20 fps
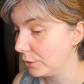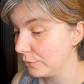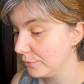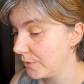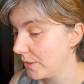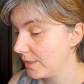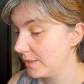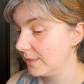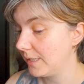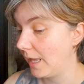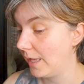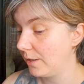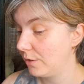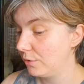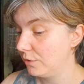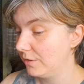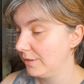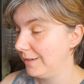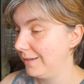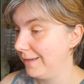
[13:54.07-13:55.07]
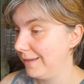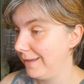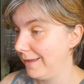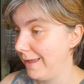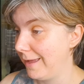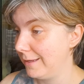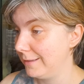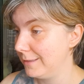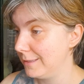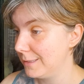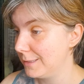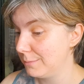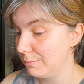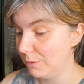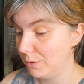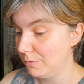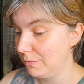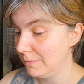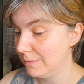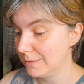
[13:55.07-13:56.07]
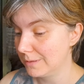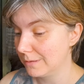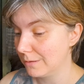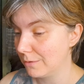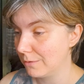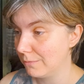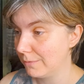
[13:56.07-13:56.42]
Saturn and its moons or